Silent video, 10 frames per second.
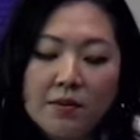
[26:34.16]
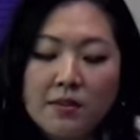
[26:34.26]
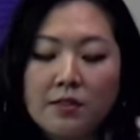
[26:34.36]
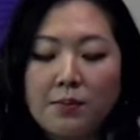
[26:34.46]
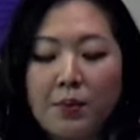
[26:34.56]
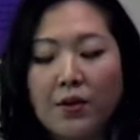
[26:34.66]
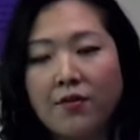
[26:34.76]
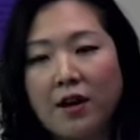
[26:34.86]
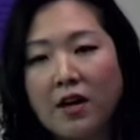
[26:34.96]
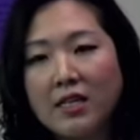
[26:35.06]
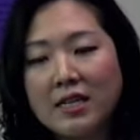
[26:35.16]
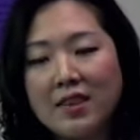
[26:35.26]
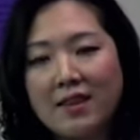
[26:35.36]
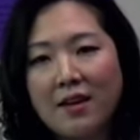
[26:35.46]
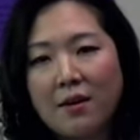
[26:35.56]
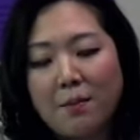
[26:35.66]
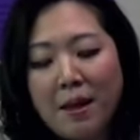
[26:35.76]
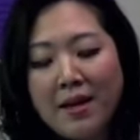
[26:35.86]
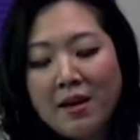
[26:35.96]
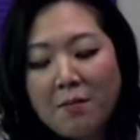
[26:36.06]
the support of content that
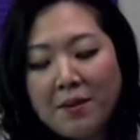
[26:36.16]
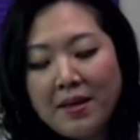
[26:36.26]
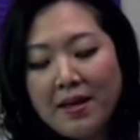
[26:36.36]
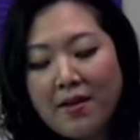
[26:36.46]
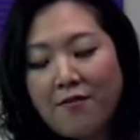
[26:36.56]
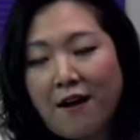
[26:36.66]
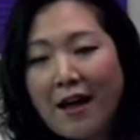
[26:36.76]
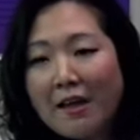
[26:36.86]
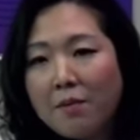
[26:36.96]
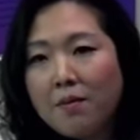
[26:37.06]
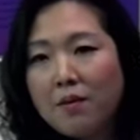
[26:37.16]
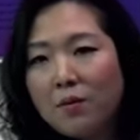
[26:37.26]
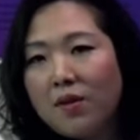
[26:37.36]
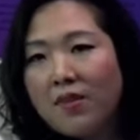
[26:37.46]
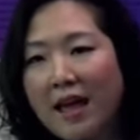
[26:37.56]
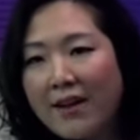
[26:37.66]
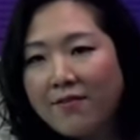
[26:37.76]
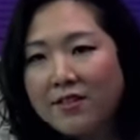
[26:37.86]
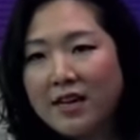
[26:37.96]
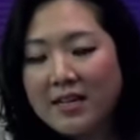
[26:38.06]
may not be viable with
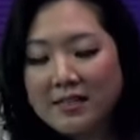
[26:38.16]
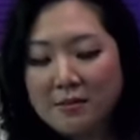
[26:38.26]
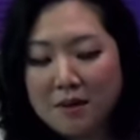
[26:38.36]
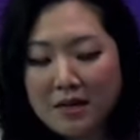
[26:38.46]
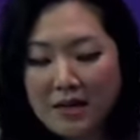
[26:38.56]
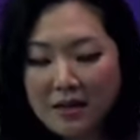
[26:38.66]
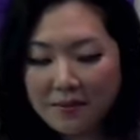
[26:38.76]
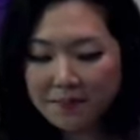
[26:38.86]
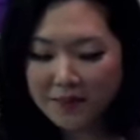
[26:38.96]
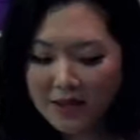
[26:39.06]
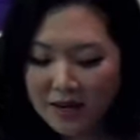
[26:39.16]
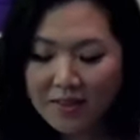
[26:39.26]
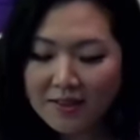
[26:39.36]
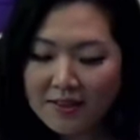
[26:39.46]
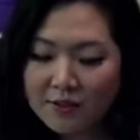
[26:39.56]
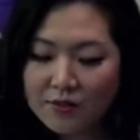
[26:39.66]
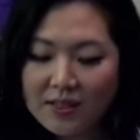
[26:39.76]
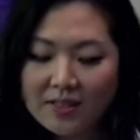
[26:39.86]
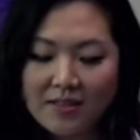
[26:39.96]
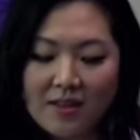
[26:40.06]
advertising money. And I think that's really
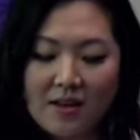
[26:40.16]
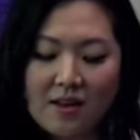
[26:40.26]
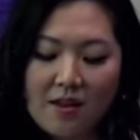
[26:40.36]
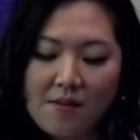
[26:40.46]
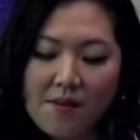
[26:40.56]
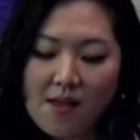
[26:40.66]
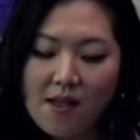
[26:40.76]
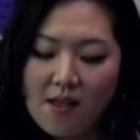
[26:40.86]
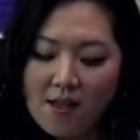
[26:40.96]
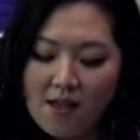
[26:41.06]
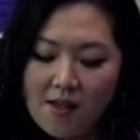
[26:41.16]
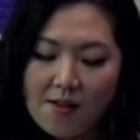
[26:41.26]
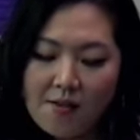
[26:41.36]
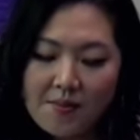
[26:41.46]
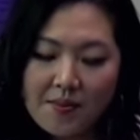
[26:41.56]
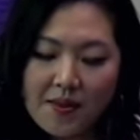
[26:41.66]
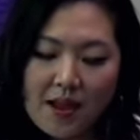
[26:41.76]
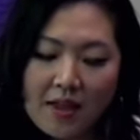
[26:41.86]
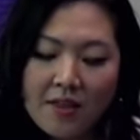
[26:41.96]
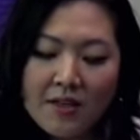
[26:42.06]
exciting.
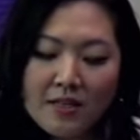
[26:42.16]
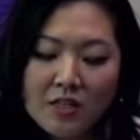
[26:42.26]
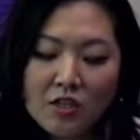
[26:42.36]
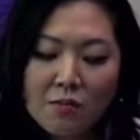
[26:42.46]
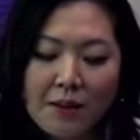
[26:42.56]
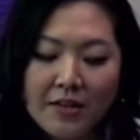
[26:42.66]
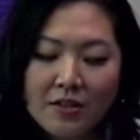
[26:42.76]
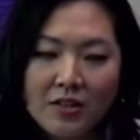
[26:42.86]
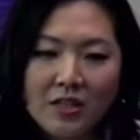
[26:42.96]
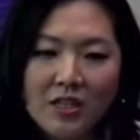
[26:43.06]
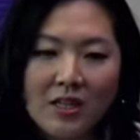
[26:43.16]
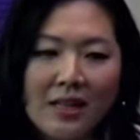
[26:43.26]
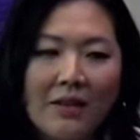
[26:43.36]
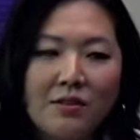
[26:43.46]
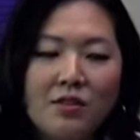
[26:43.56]
I think digital patronage allows us